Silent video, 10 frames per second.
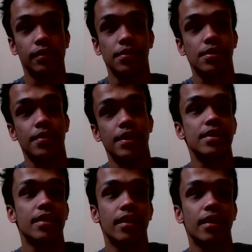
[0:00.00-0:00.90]
it's
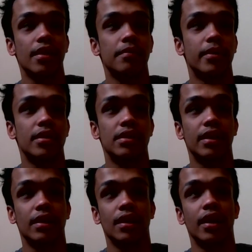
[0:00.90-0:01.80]
crazy to think about
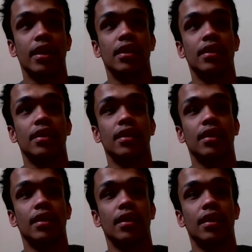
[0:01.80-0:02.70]
that line
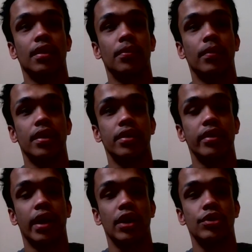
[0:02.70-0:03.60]
when
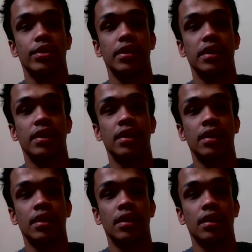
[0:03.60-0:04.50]
you're actually
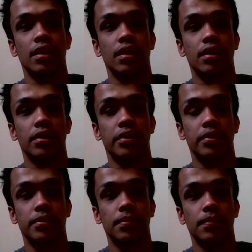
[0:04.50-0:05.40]

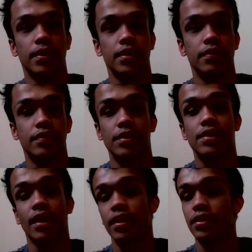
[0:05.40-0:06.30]
when you've
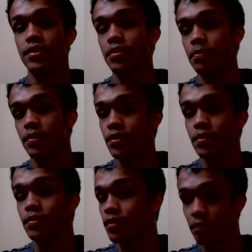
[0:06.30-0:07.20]
decided to
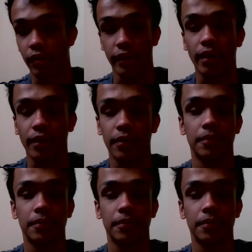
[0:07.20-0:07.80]
pursue something